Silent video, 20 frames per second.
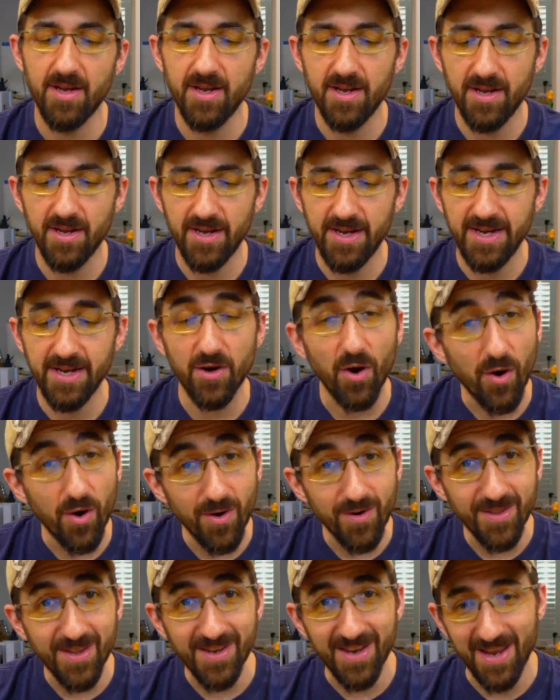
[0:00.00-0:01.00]
He
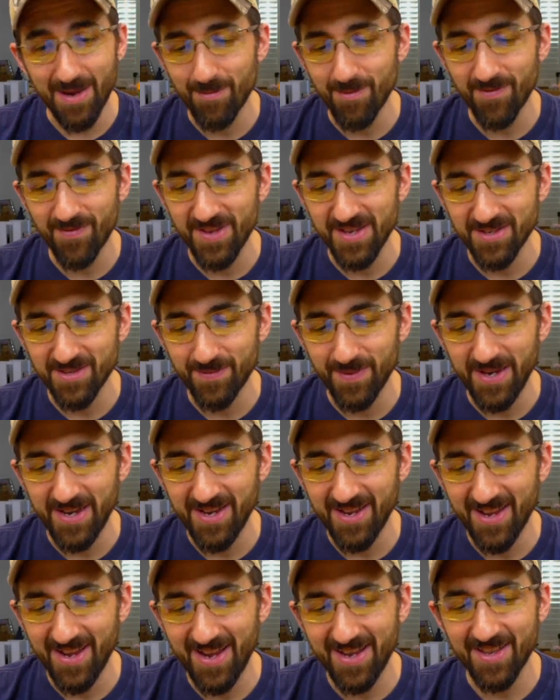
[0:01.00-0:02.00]
heard the name of
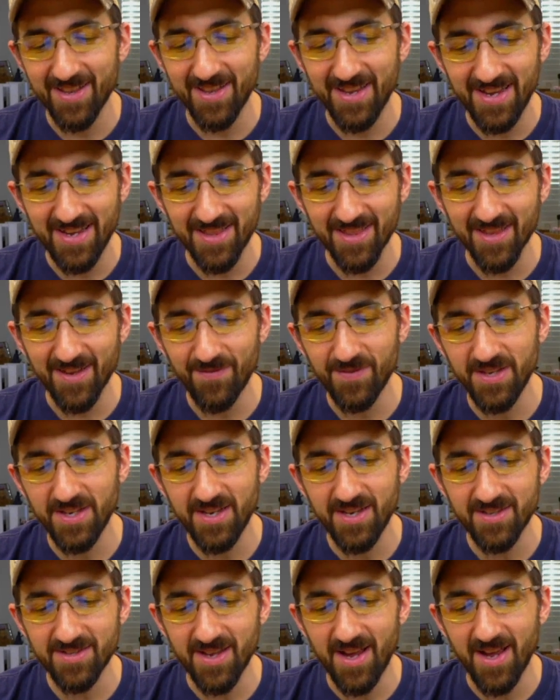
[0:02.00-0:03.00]
Thisbe, and he lifted
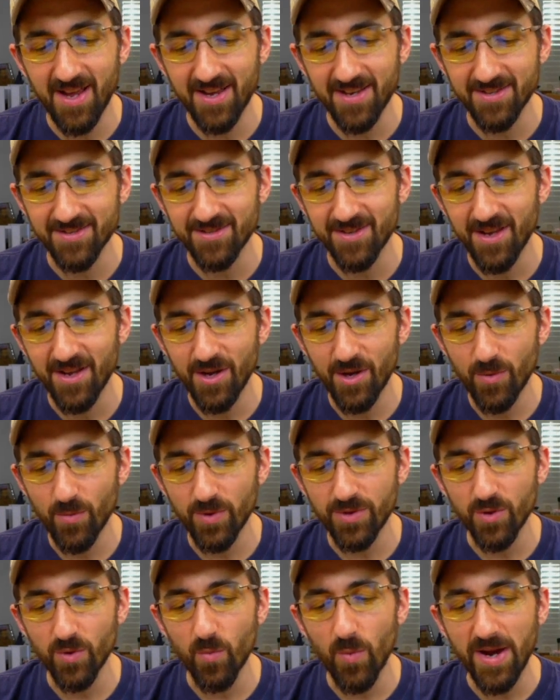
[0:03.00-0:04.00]
his eyes, with
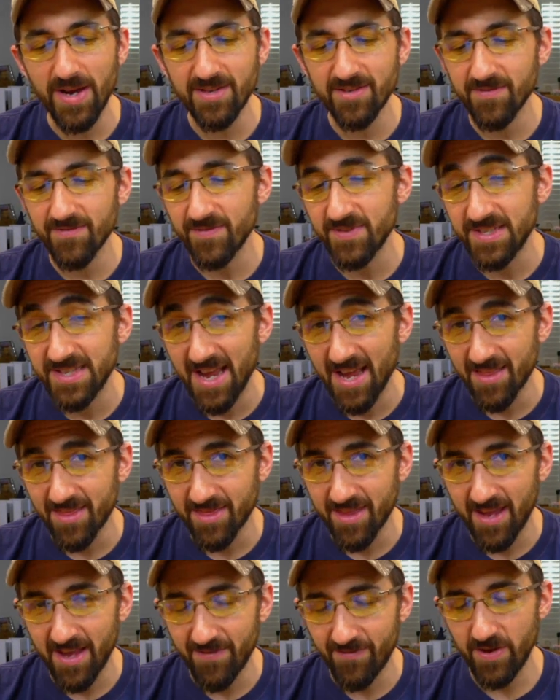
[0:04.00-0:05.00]
the weight of death
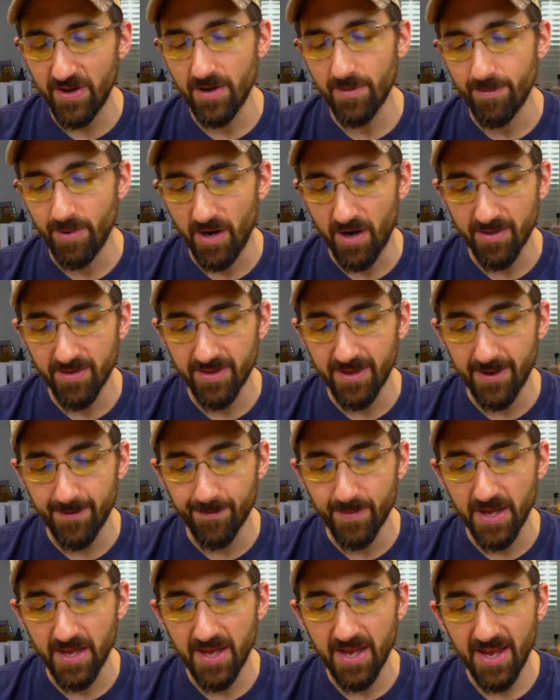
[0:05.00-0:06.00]
heavy upon them,
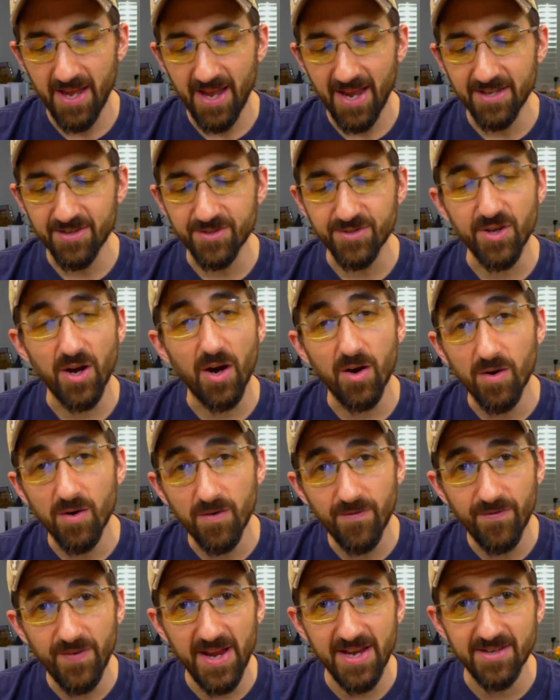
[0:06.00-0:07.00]
and saw her
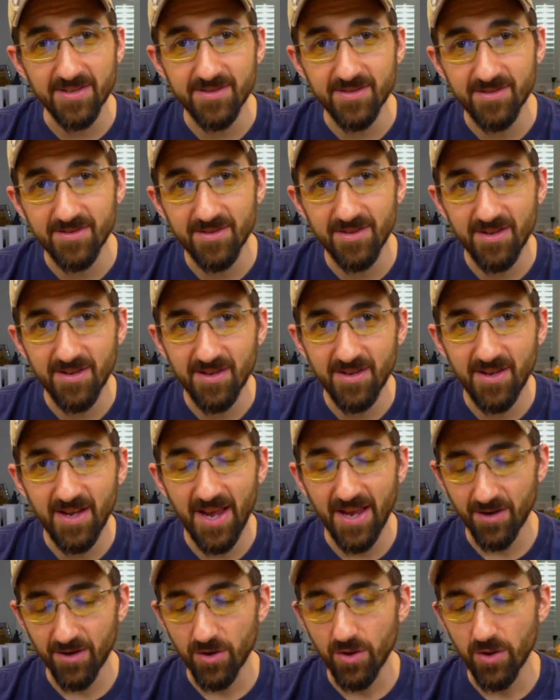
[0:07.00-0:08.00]
face,
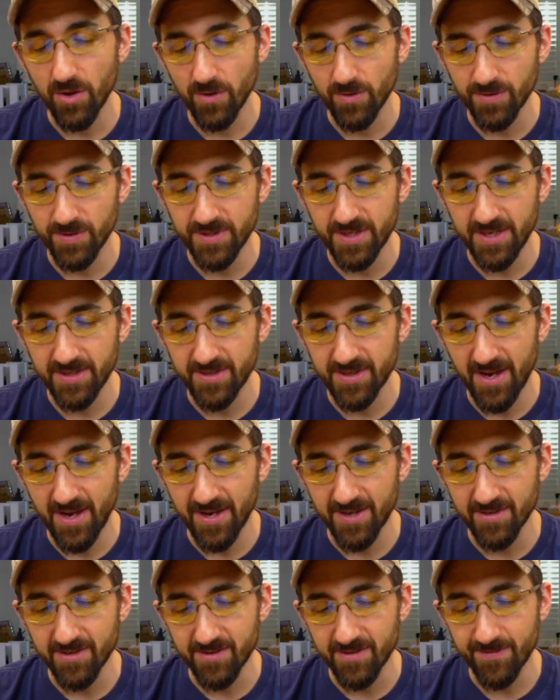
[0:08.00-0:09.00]
and closed his
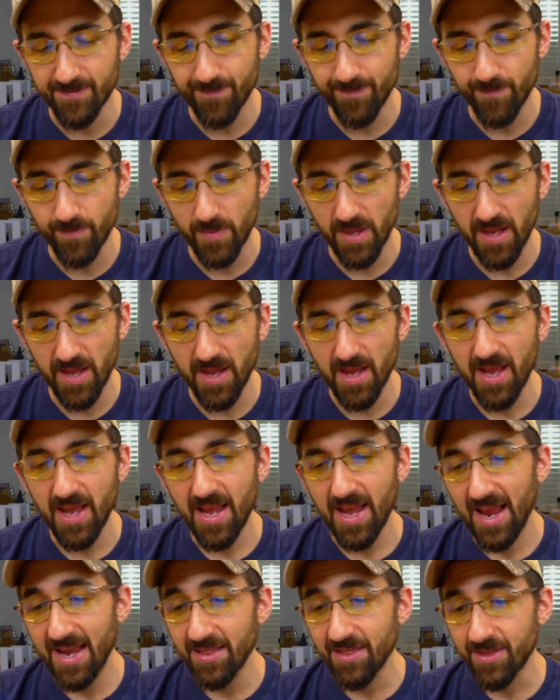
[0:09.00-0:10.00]
eyes.
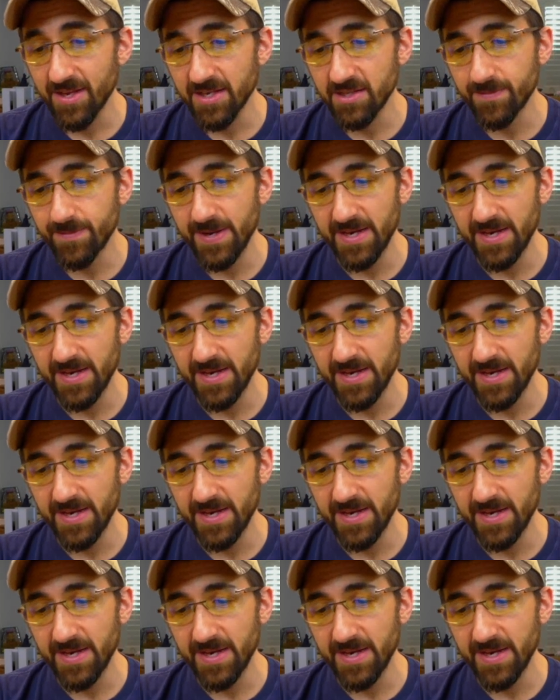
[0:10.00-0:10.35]
And Thisbe